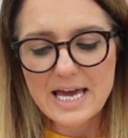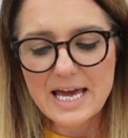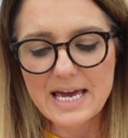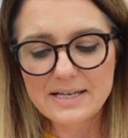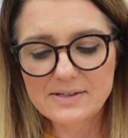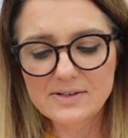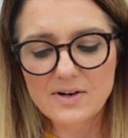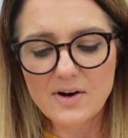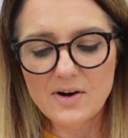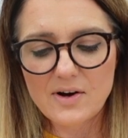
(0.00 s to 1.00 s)
It's
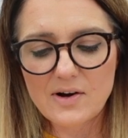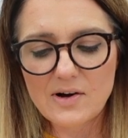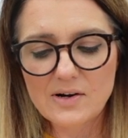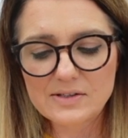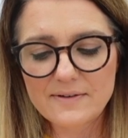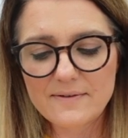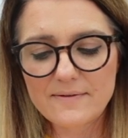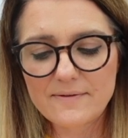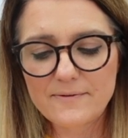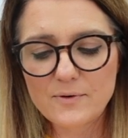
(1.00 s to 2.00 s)
got
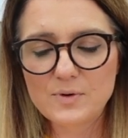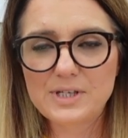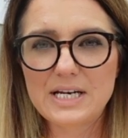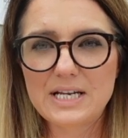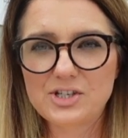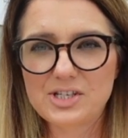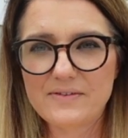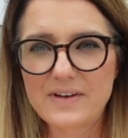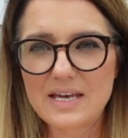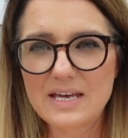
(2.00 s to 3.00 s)
14 inches
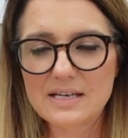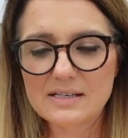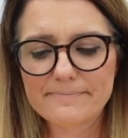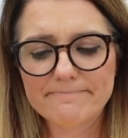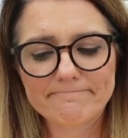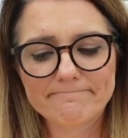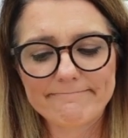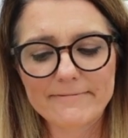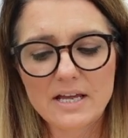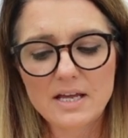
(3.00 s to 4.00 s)
of ease.
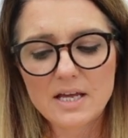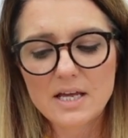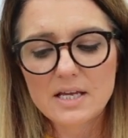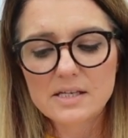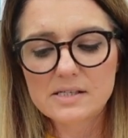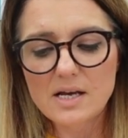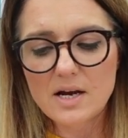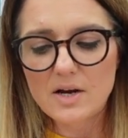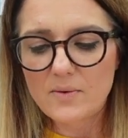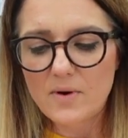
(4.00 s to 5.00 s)

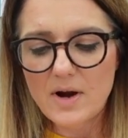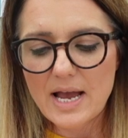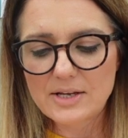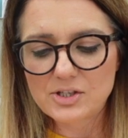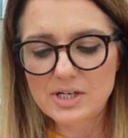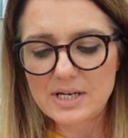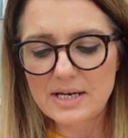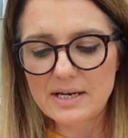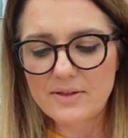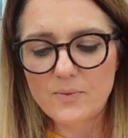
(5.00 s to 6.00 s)
So I
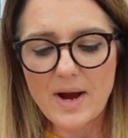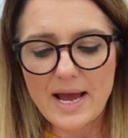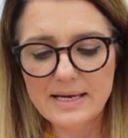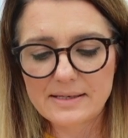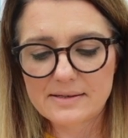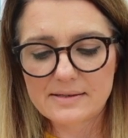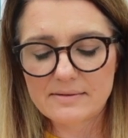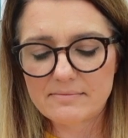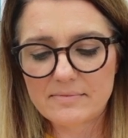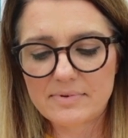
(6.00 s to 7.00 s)
actually, in the waist,
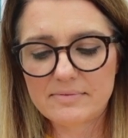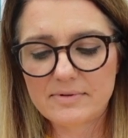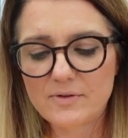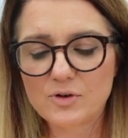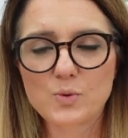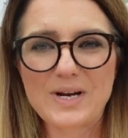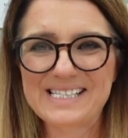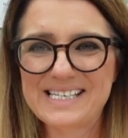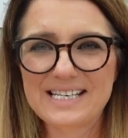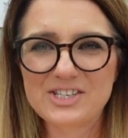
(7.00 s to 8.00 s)
you've got
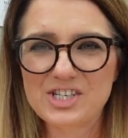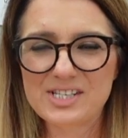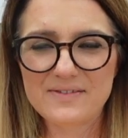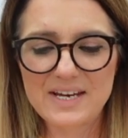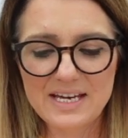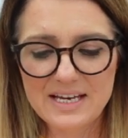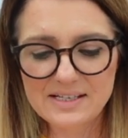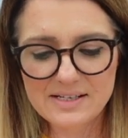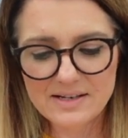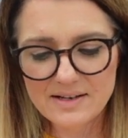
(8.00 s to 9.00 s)
20 inches of
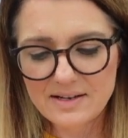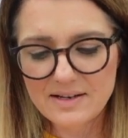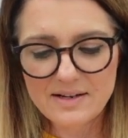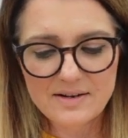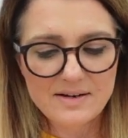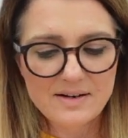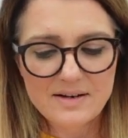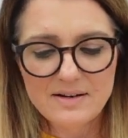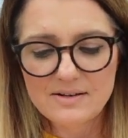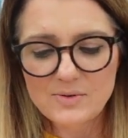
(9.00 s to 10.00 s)
ease.
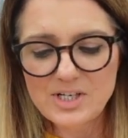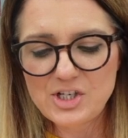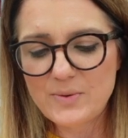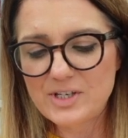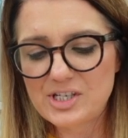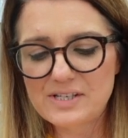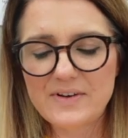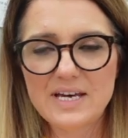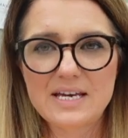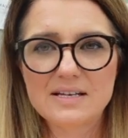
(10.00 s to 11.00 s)
22 inches of
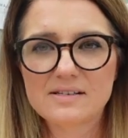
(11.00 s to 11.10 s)
ease.